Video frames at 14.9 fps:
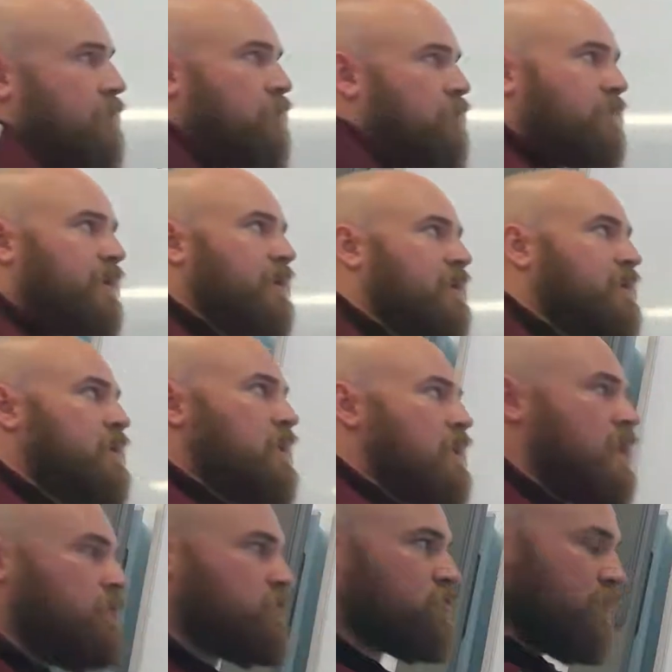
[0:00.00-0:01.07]
group there,
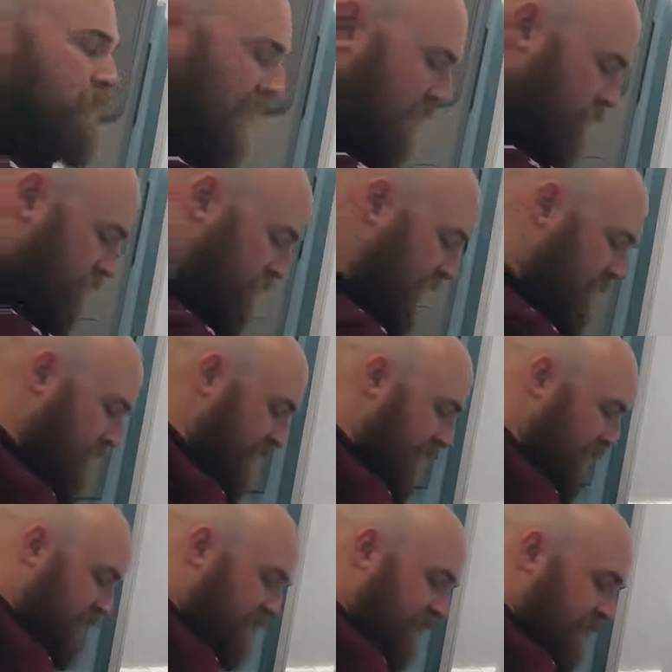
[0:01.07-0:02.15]
and we'll talk about how we'll name it
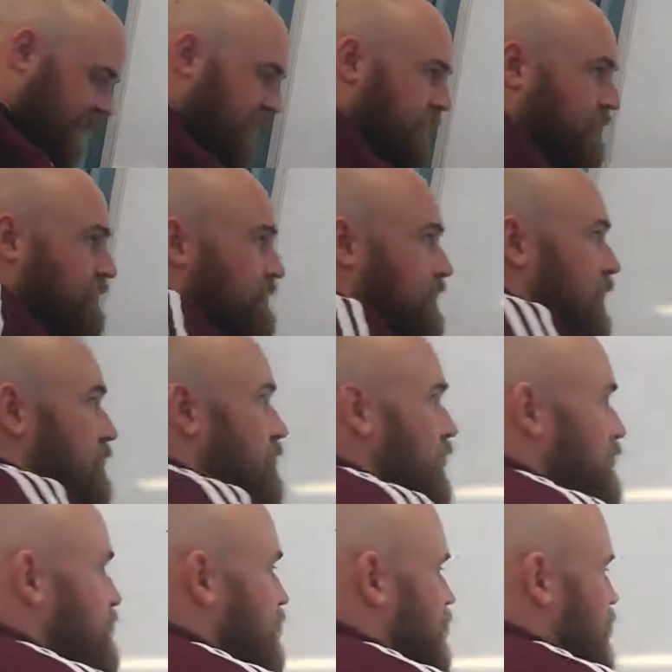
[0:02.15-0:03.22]
in a second. So
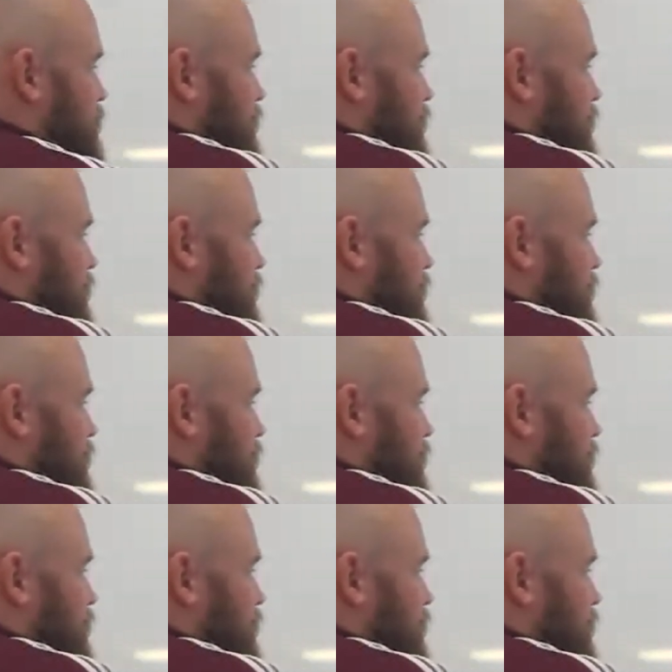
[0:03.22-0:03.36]
let's have an